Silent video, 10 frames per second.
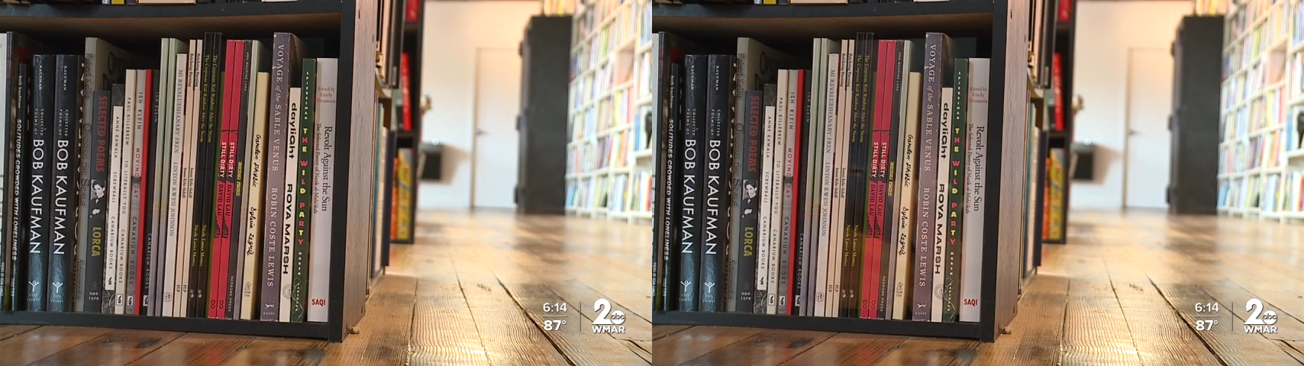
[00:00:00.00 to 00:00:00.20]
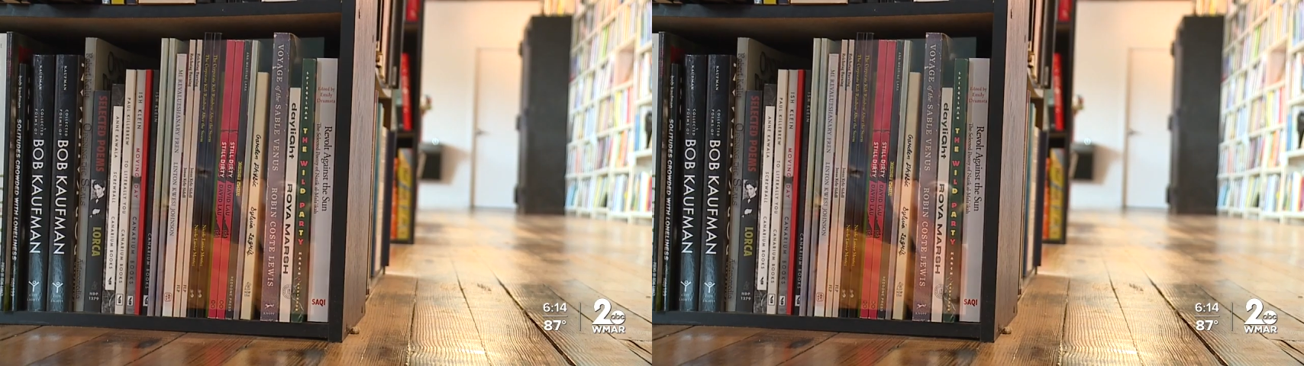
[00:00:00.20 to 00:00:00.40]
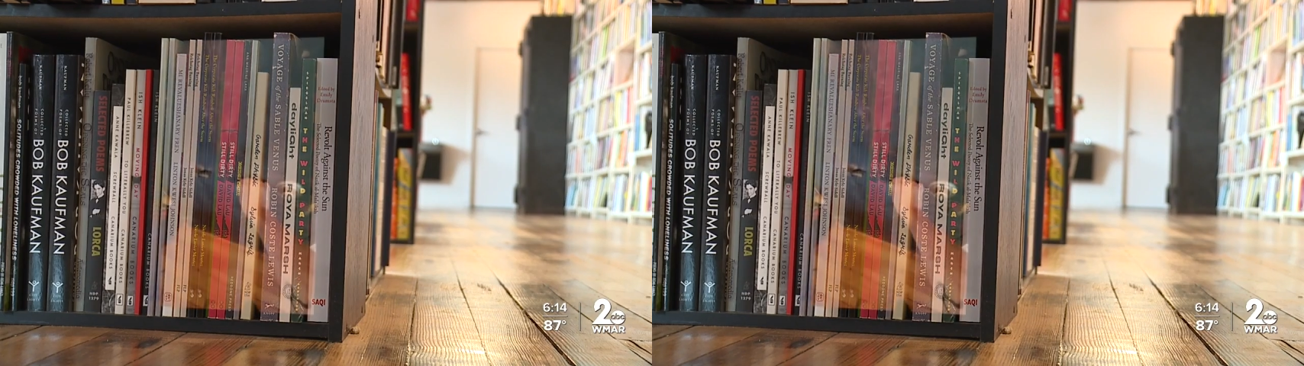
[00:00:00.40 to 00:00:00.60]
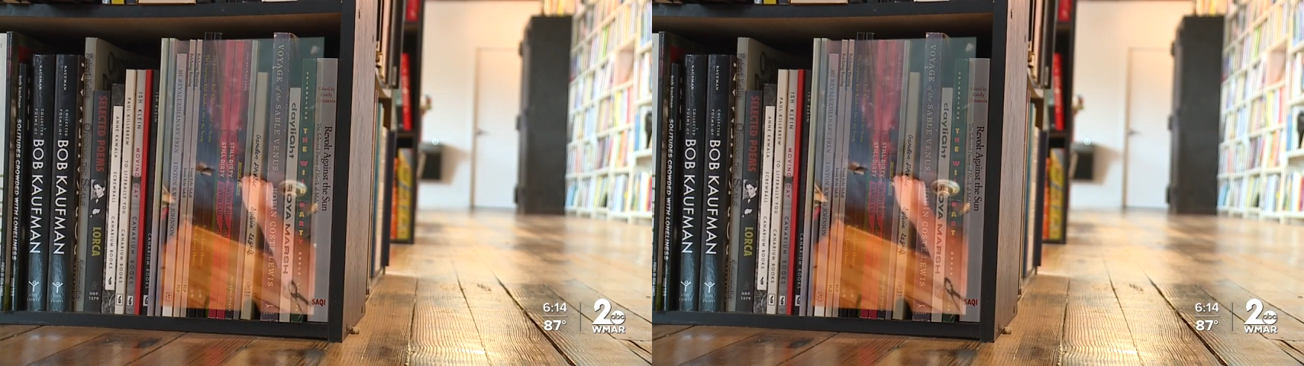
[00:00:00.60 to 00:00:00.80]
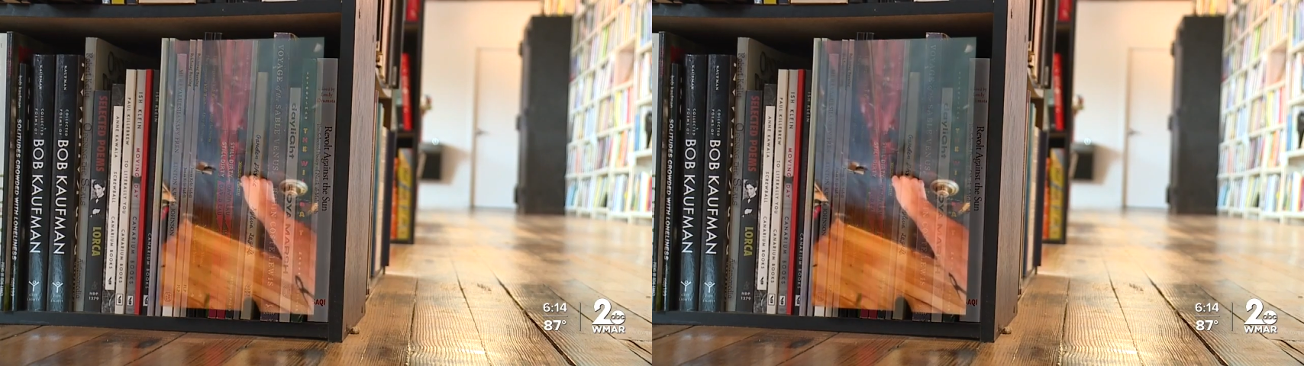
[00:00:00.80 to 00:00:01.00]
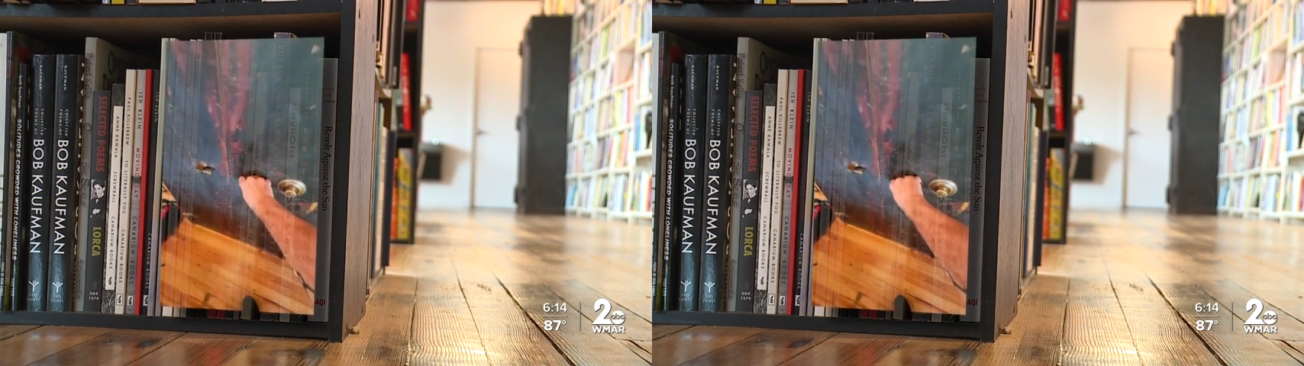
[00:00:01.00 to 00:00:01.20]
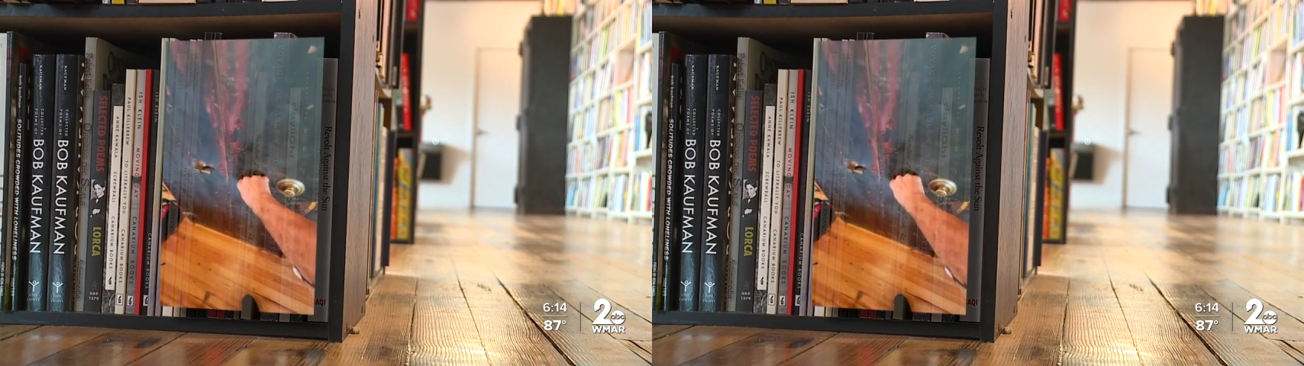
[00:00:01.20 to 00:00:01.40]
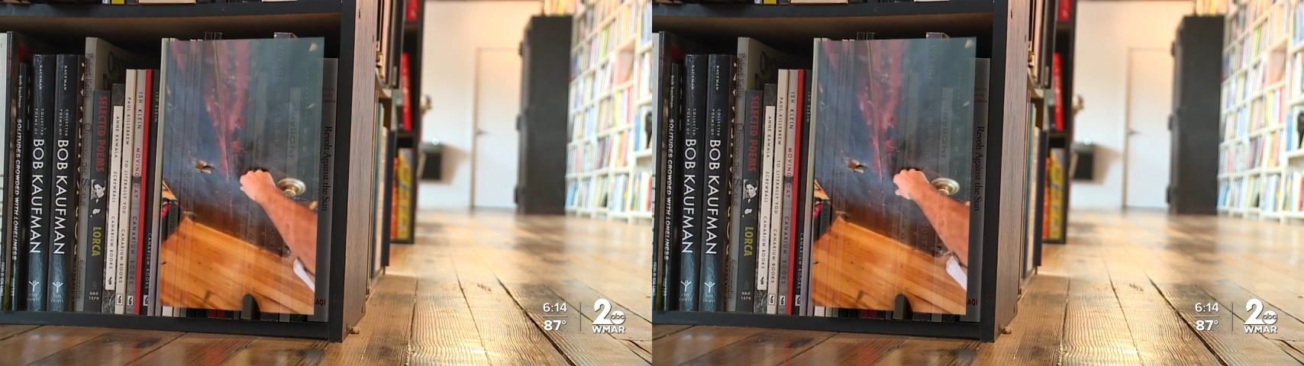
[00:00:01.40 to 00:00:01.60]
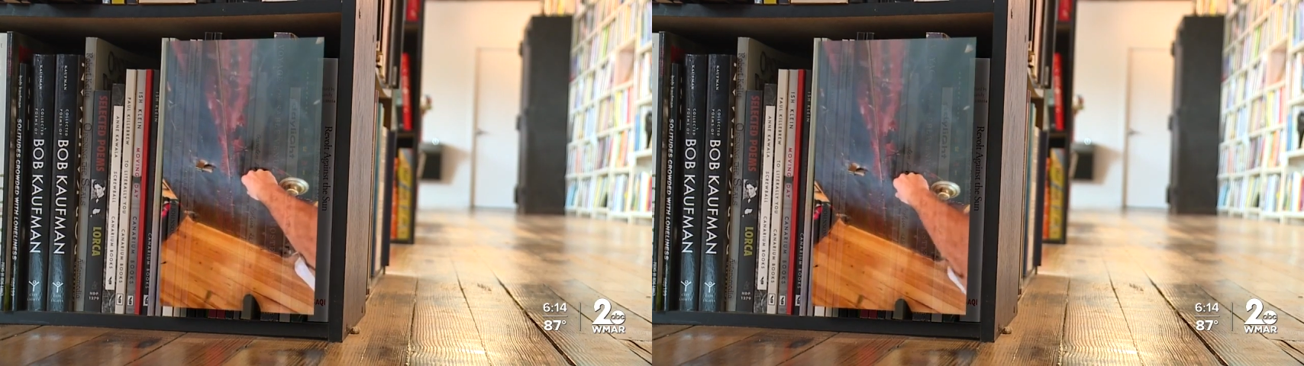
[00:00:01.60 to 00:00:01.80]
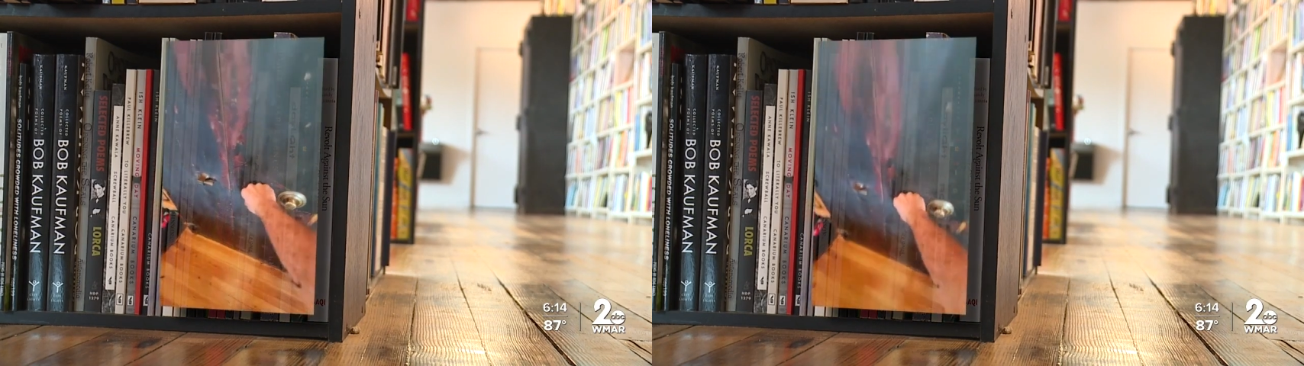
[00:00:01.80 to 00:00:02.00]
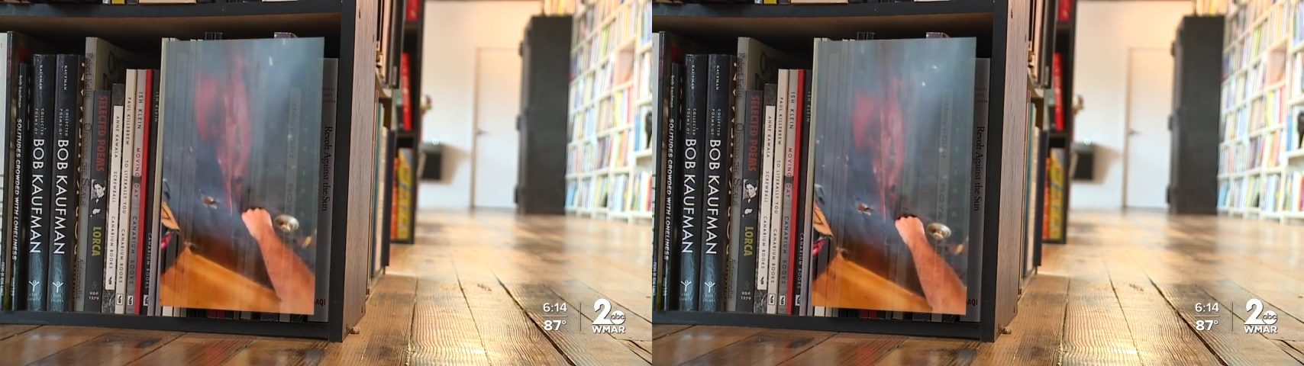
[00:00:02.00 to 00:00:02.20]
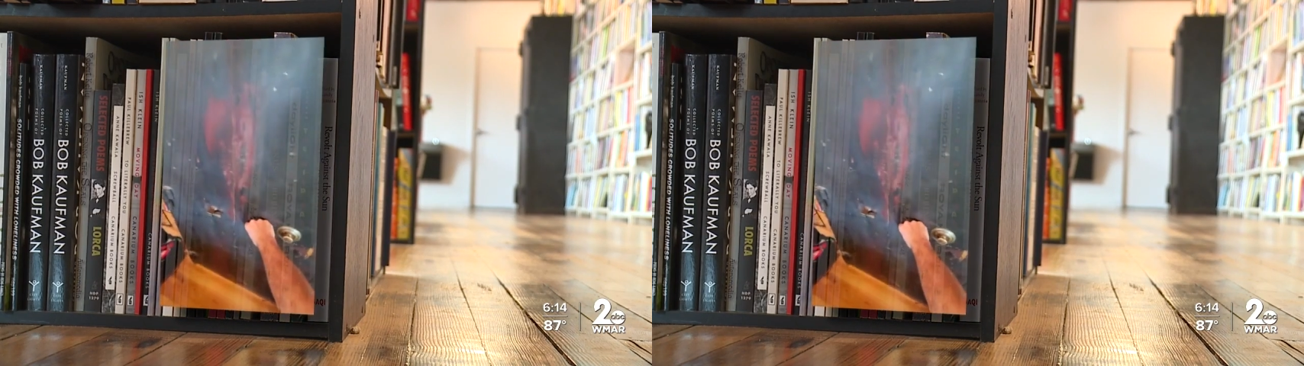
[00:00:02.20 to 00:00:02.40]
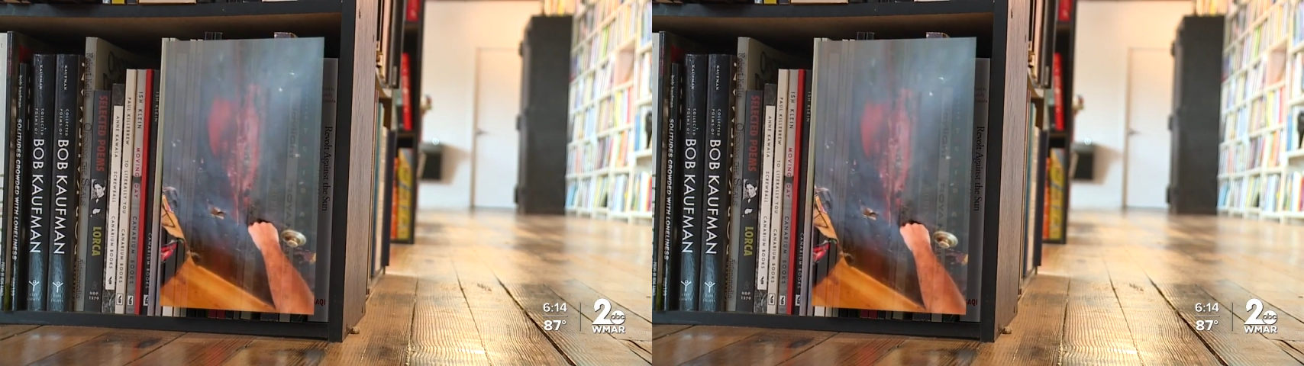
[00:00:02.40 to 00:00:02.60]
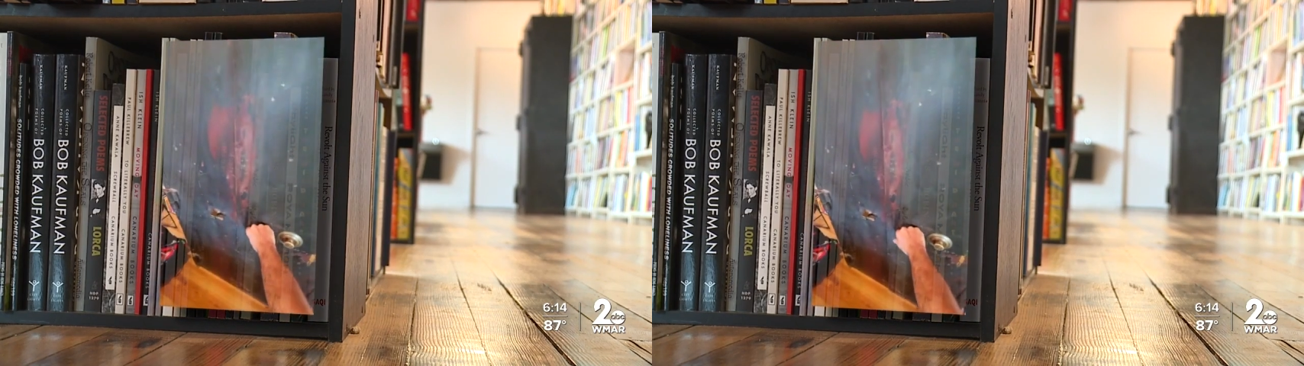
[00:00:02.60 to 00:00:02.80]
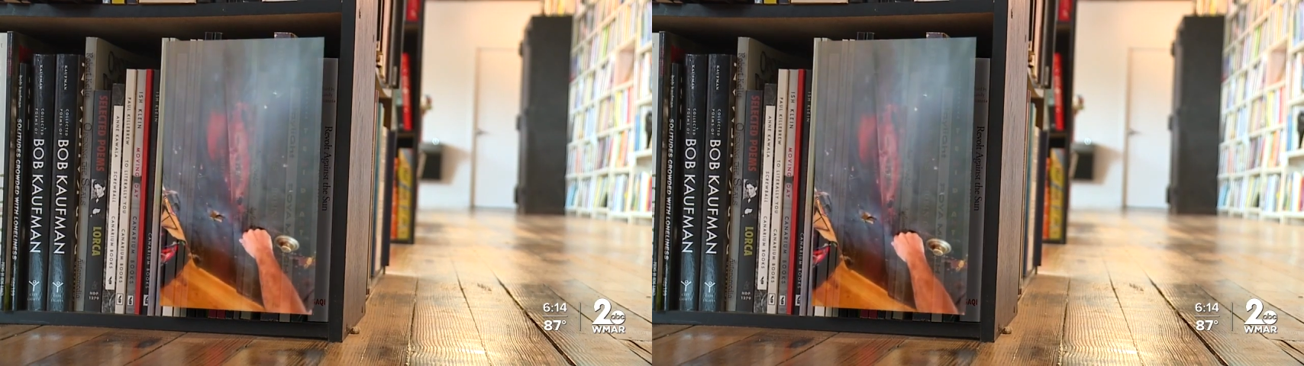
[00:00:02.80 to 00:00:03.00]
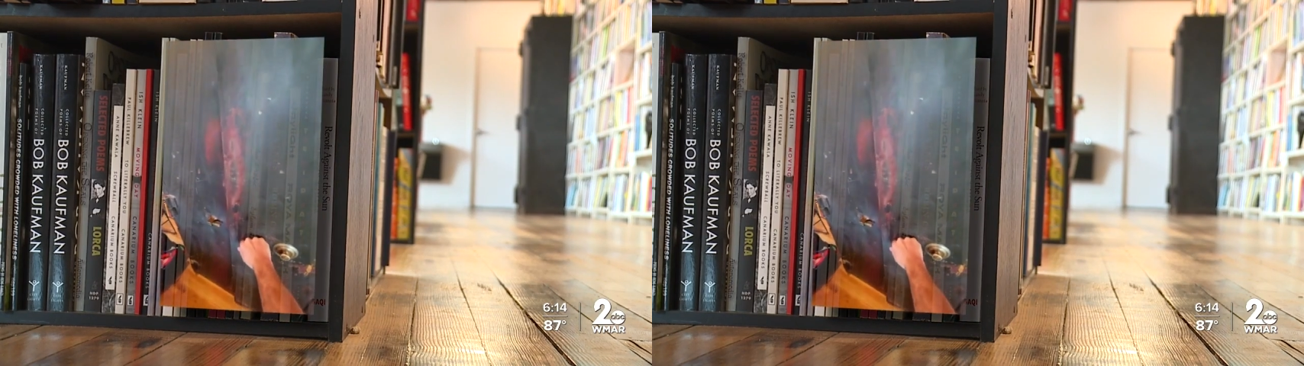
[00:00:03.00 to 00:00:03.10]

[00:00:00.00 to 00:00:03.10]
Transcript: Nobody's mouth can be seen.